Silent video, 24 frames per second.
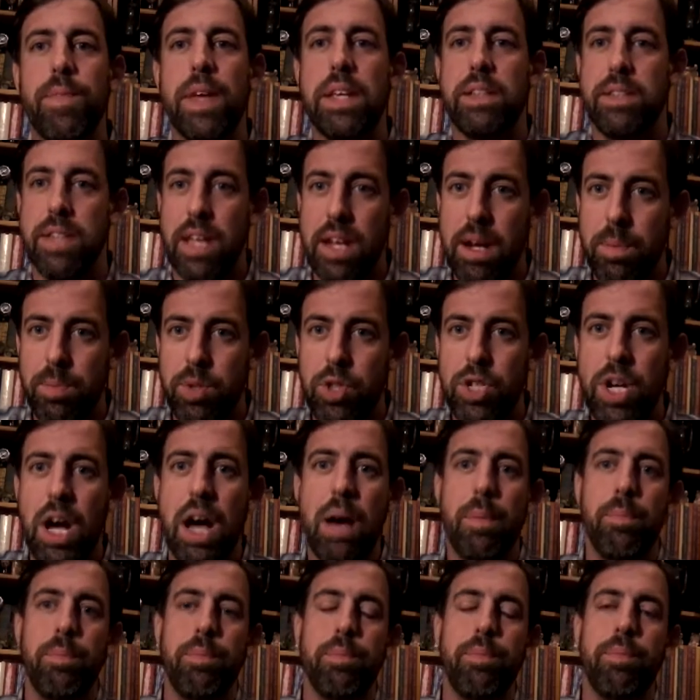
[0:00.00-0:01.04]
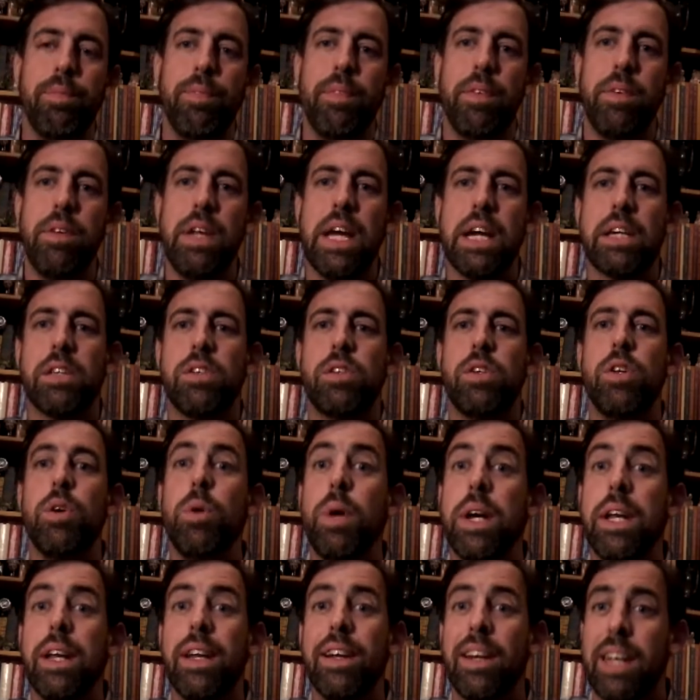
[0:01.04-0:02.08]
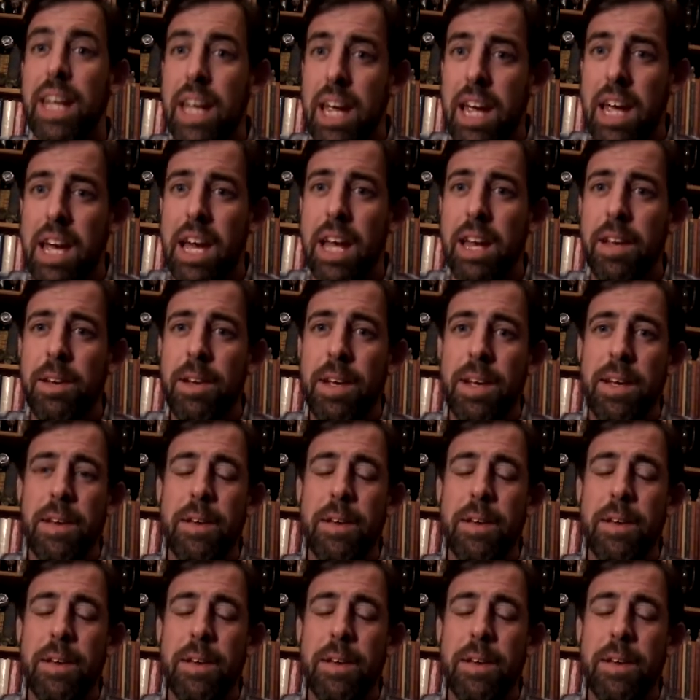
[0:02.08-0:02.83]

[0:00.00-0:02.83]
They set up shop next to it again